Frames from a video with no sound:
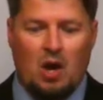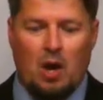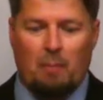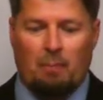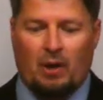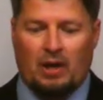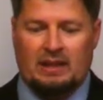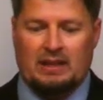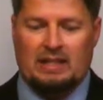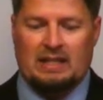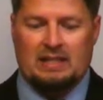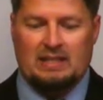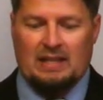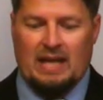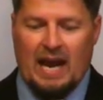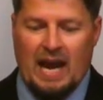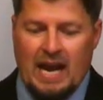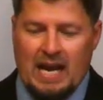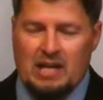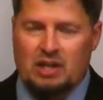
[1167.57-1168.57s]
but this
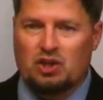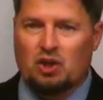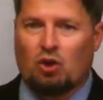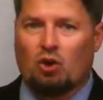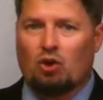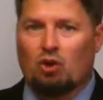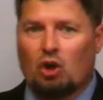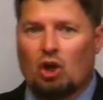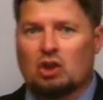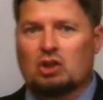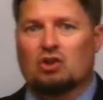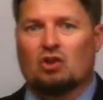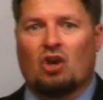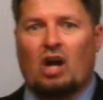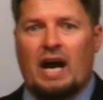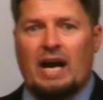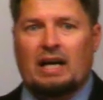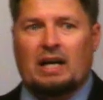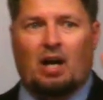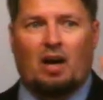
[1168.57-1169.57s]
angel looked
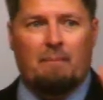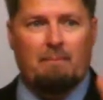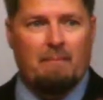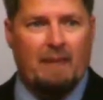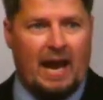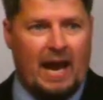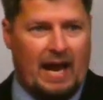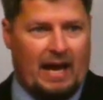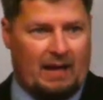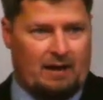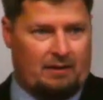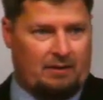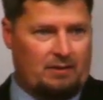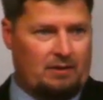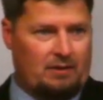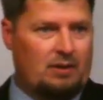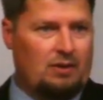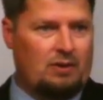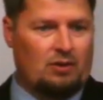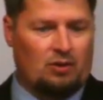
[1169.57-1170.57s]
like a man
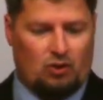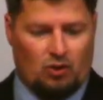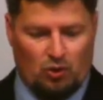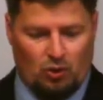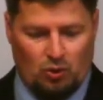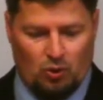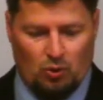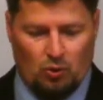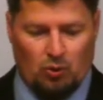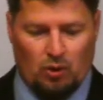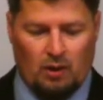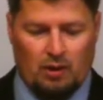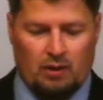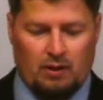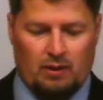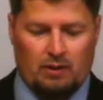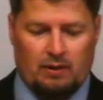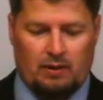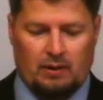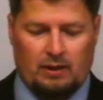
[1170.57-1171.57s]
to
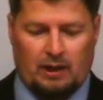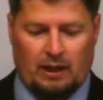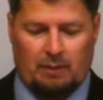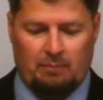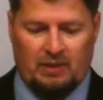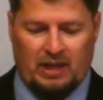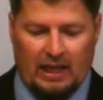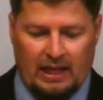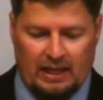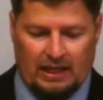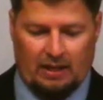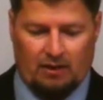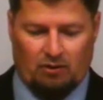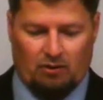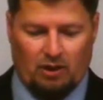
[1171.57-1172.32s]
um, Gideon.